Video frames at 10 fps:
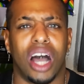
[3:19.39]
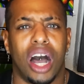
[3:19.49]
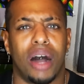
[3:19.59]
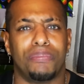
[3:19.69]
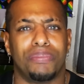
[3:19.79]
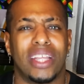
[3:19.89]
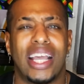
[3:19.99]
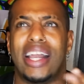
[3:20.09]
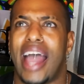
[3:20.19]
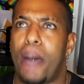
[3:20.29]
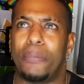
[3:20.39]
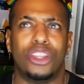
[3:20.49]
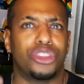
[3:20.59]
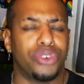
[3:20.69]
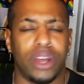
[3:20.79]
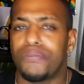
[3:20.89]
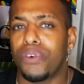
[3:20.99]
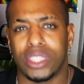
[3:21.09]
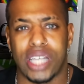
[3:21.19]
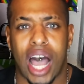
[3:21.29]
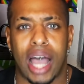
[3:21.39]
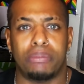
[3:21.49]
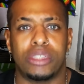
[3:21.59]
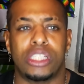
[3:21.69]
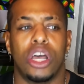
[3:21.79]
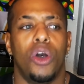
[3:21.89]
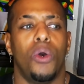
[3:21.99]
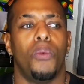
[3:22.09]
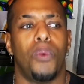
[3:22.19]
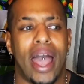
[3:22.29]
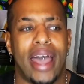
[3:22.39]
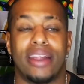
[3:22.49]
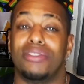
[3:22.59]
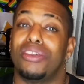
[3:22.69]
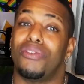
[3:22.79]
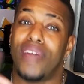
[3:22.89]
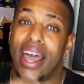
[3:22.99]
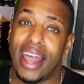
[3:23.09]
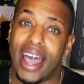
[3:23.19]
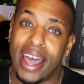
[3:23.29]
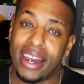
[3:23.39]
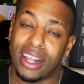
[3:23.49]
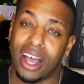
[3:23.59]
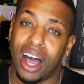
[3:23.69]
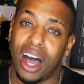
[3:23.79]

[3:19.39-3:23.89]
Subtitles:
it happened three or four times when the redhead,